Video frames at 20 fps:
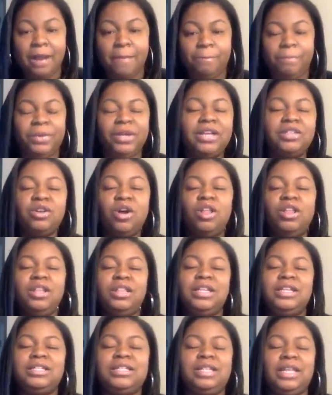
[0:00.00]
because all of
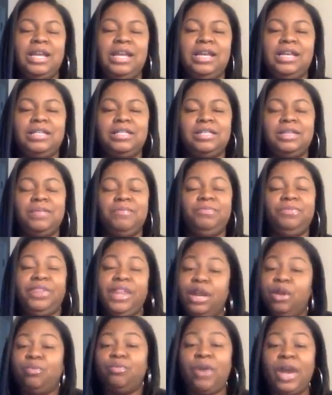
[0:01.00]
these things,
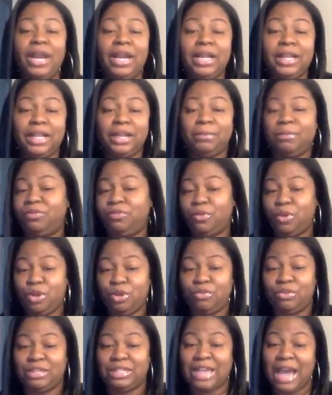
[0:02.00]
theoretically, before you
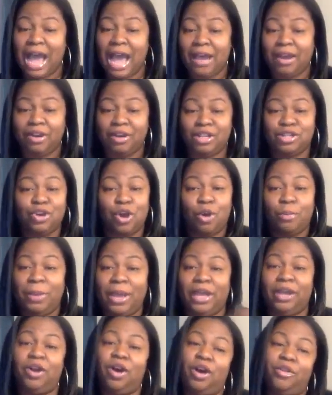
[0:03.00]
retire, is all
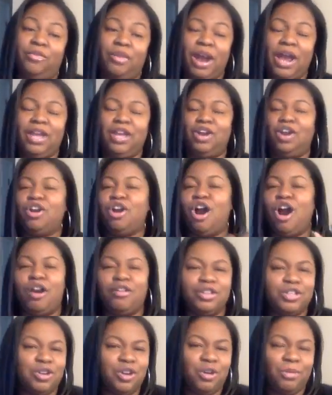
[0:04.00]
paid off, right? Your car
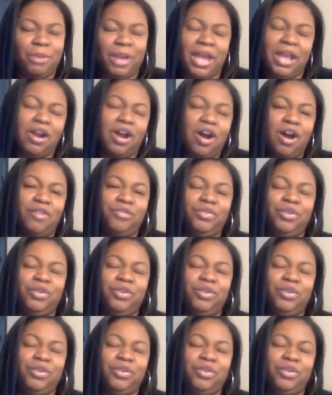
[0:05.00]
is all paid off.